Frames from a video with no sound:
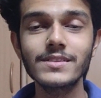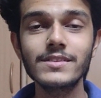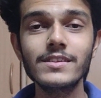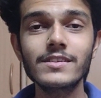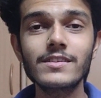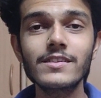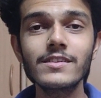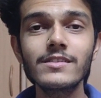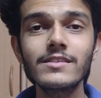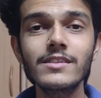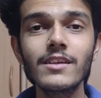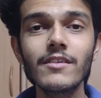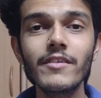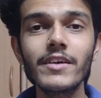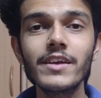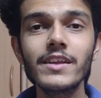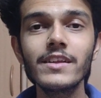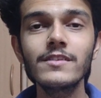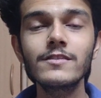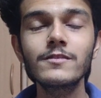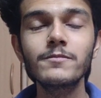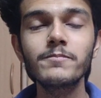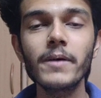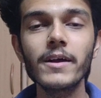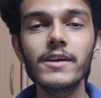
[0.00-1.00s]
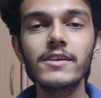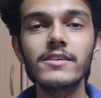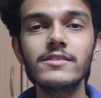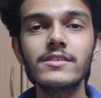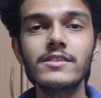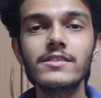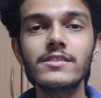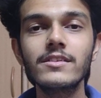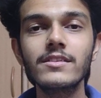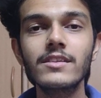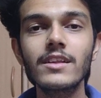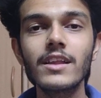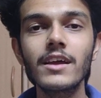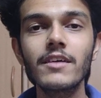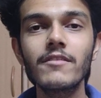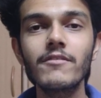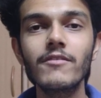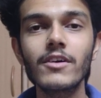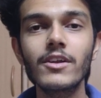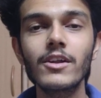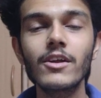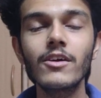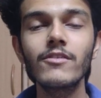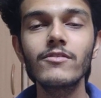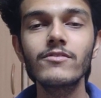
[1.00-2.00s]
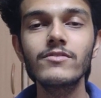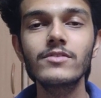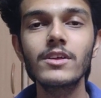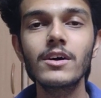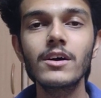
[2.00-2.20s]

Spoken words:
this is the very special, this is like one of